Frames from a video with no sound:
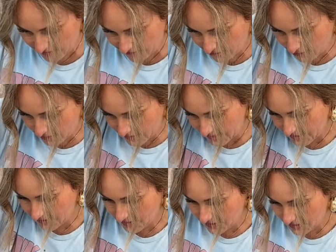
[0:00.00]
a fork
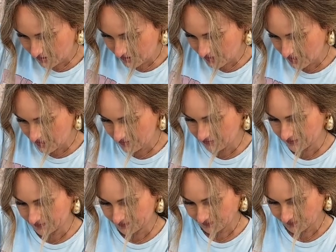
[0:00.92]
and you can just kind of
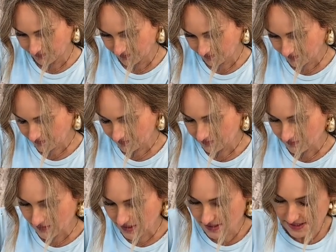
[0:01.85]

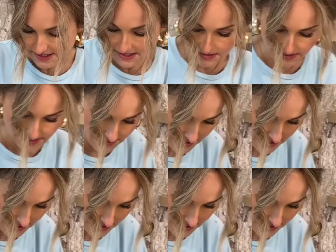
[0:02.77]
seal in